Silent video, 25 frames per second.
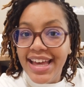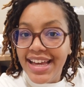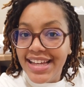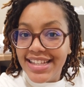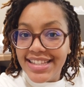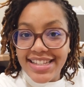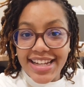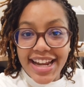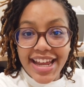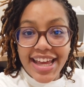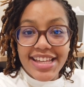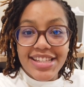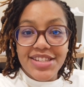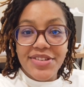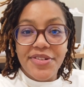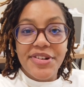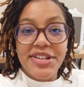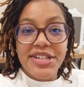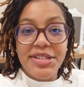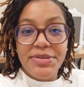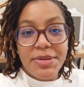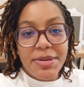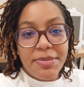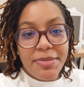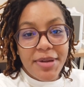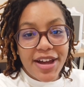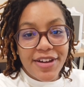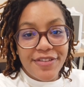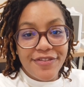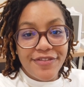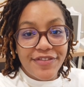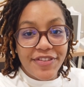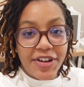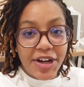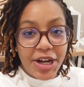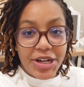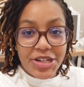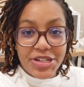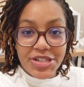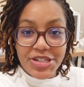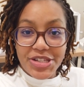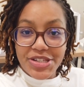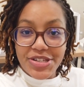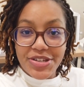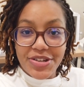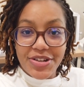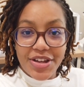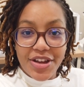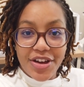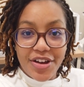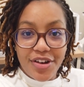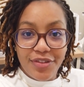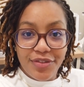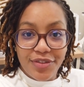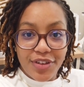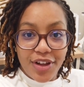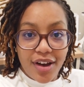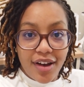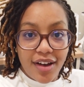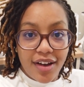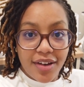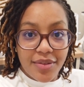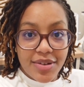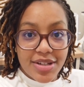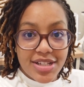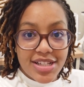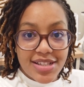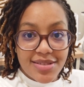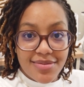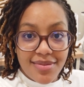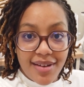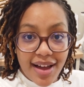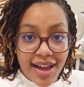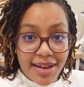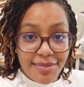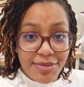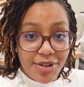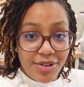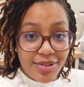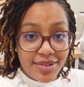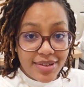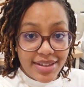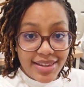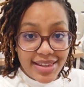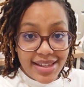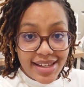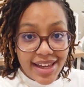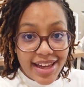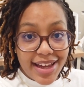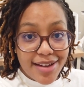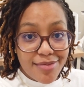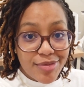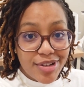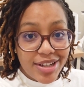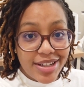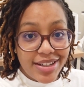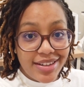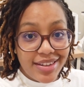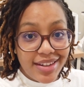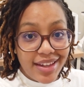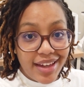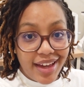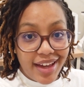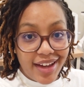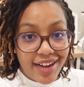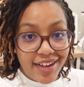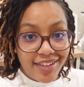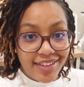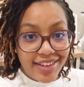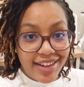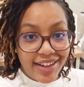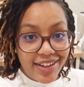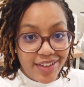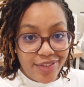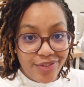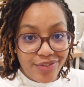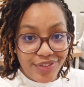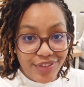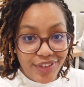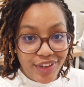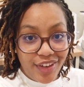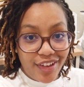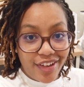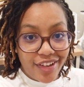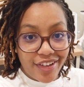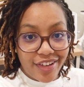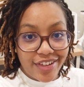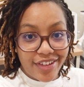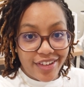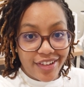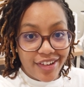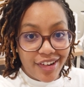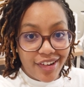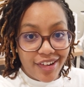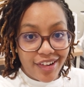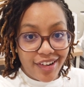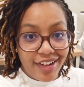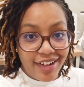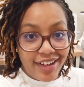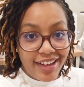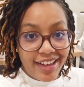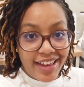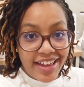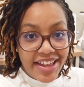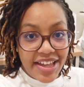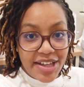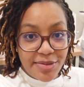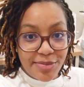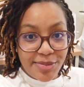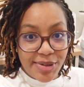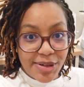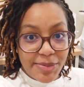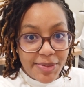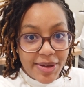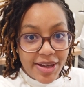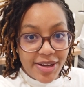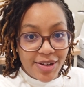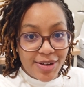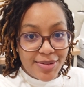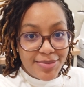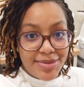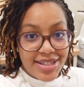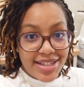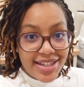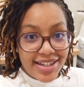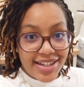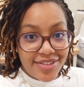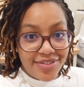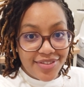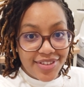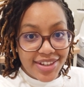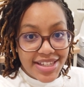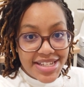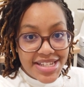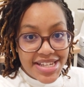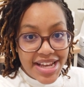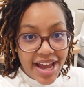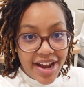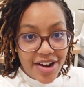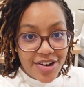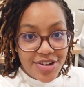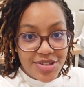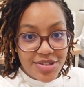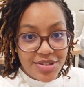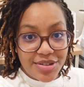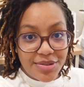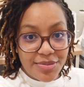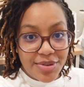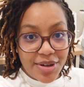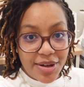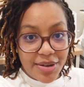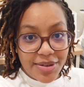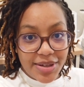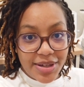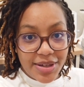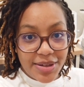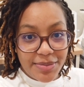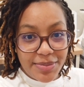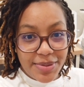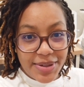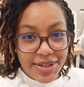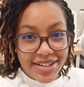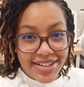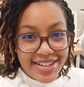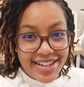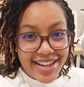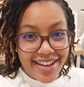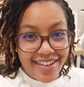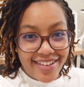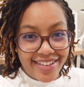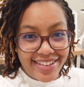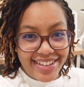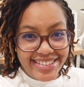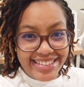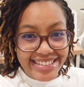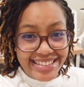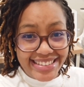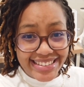Today is going to be my first studio vlog, which is why I'm holding the camera in the air like a vlogger. But my arm's getting really tired, so I'm probably going to put you down.